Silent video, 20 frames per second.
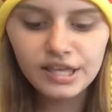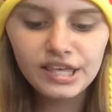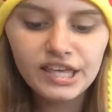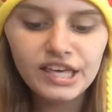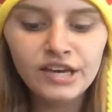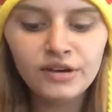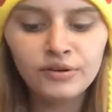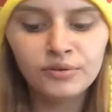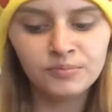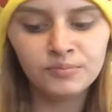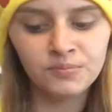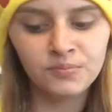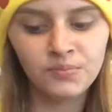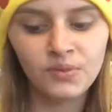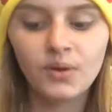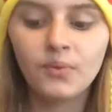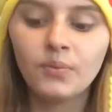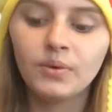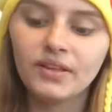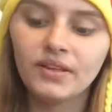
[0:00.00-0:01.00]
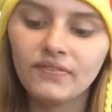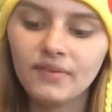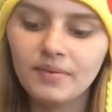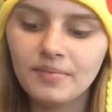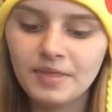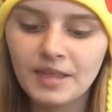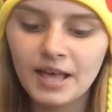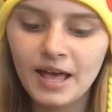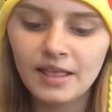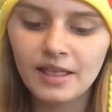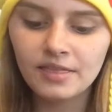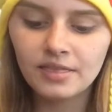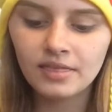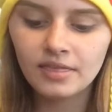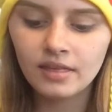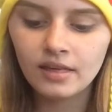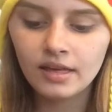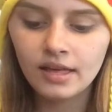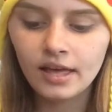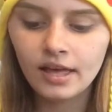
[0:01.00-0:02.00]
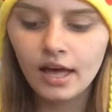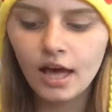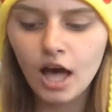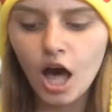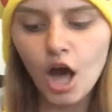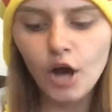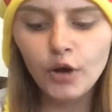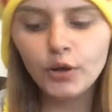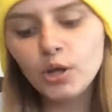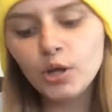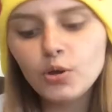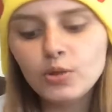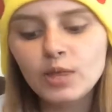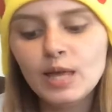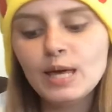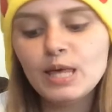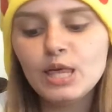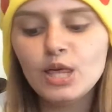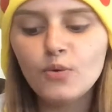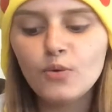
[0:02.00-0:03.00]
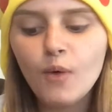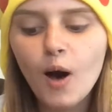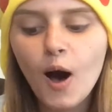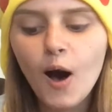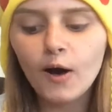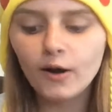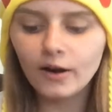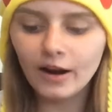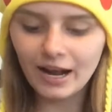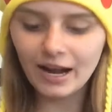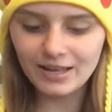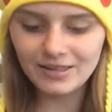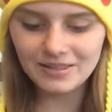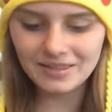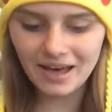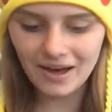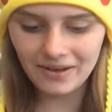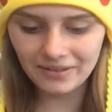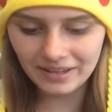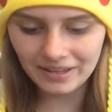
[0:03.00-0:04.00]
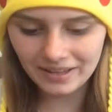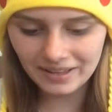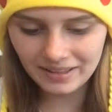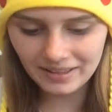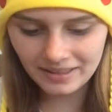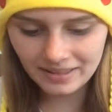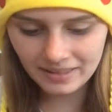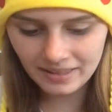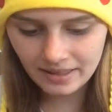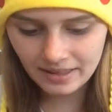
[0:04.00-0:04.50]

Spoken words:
Cute, one of them said. Who do you think you are? I shouted.